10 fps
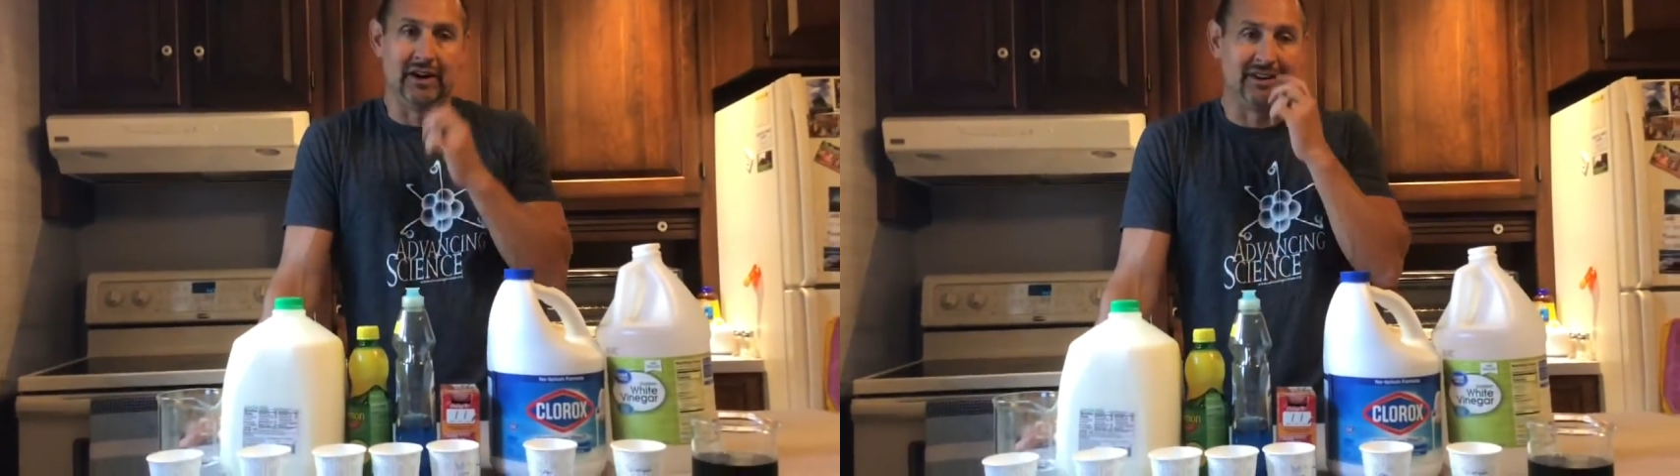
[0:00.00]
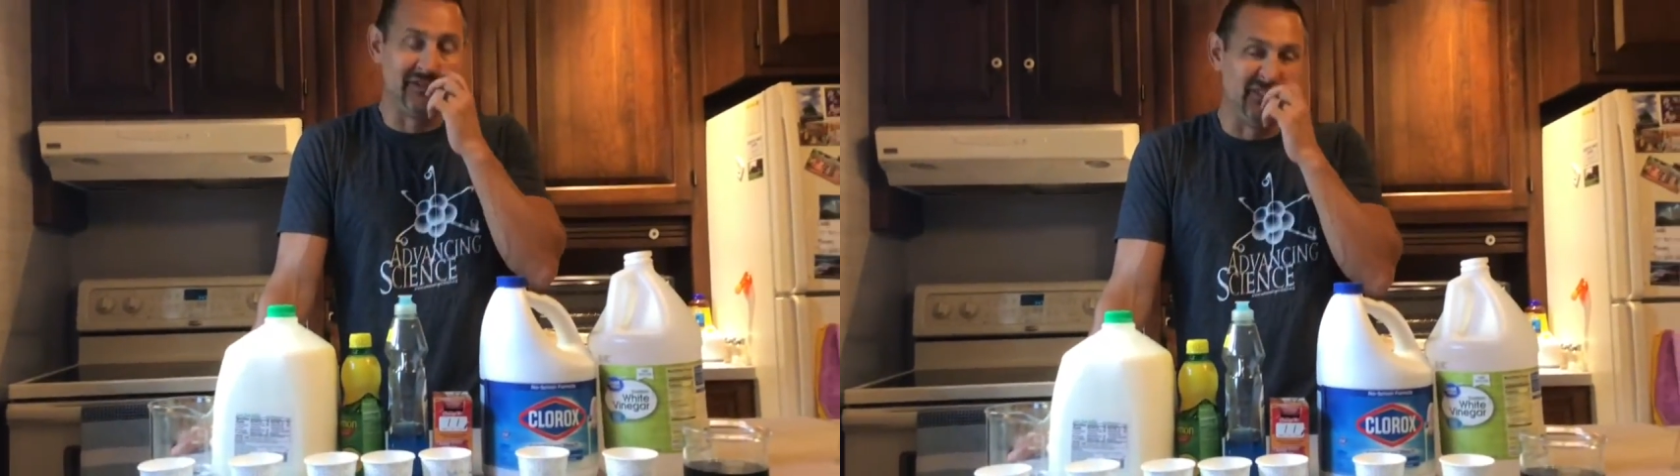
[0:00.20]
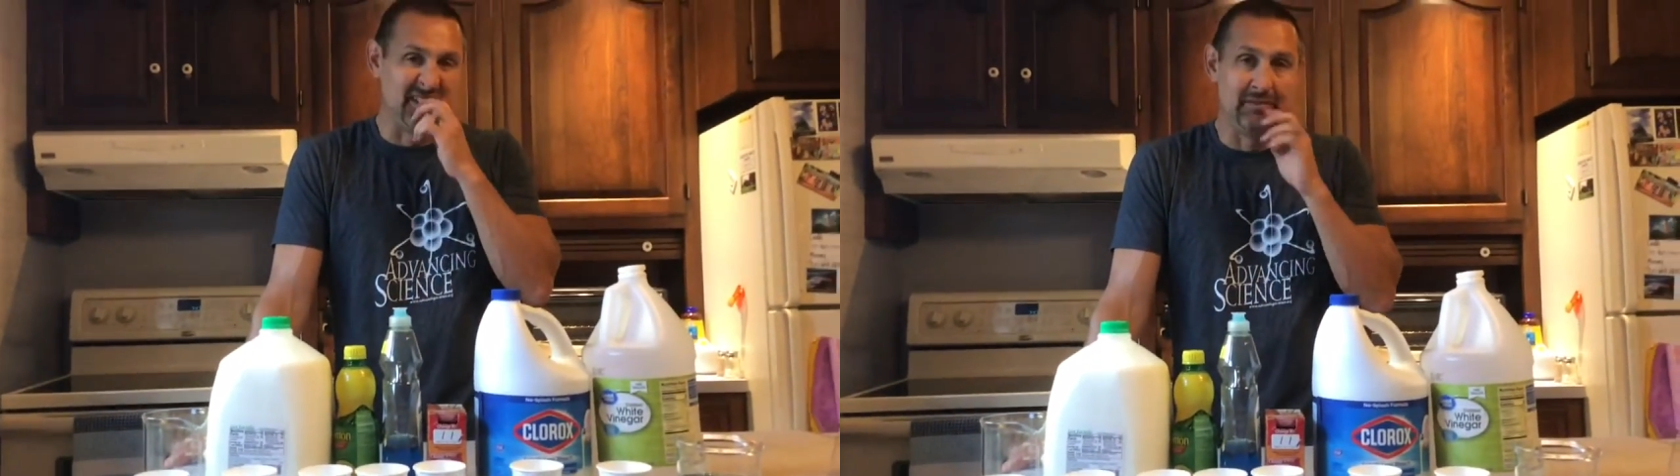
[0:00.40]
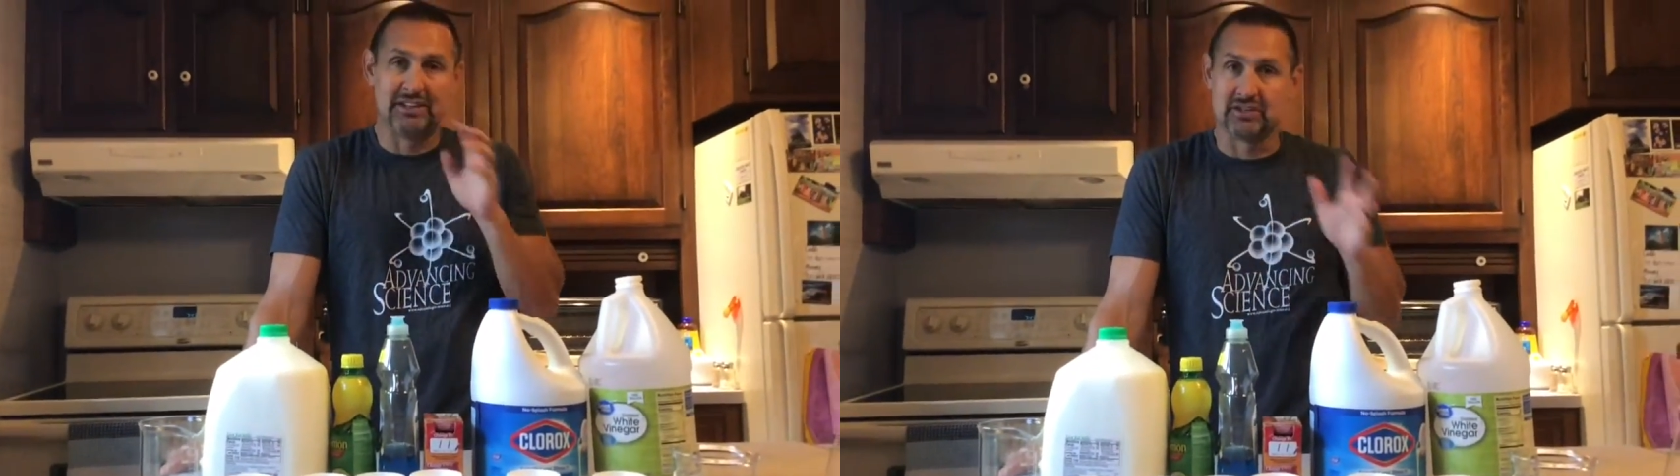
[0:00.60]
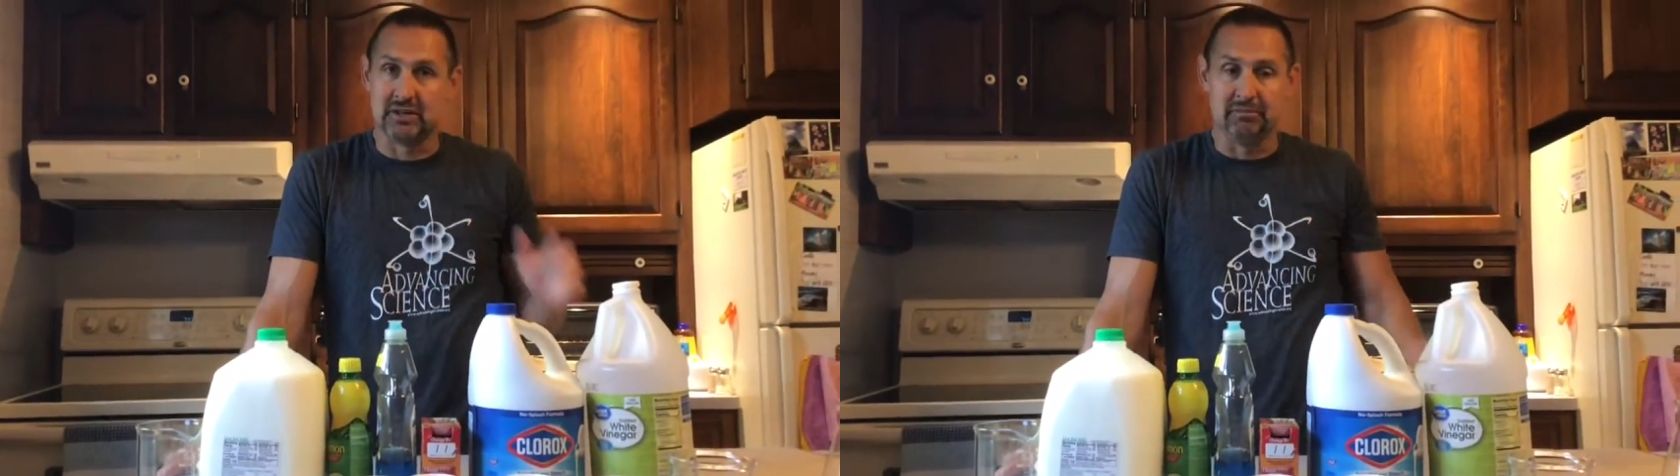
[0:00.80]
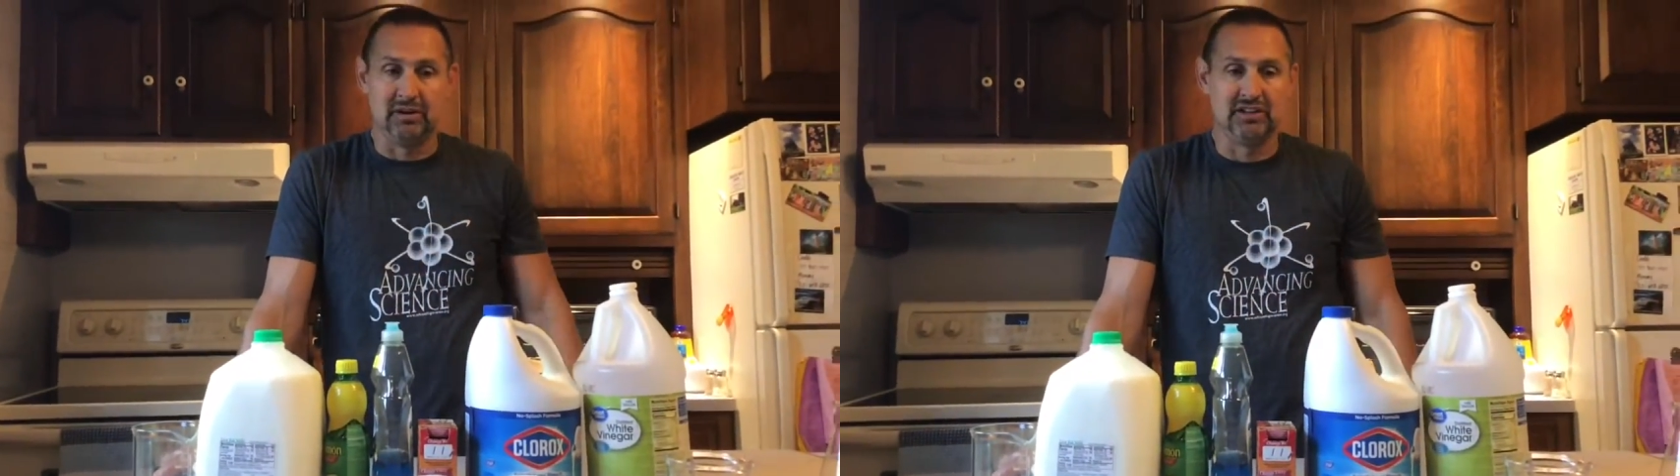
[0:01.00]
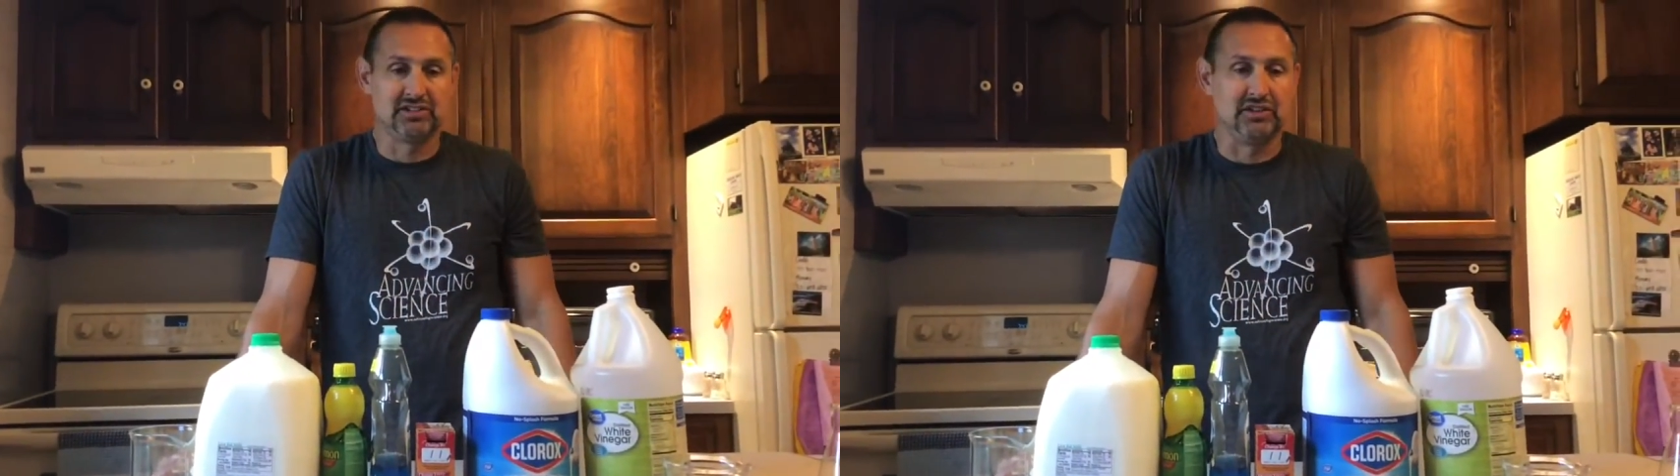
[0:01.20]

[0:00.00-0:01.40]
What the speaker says: I didn't really measure it much,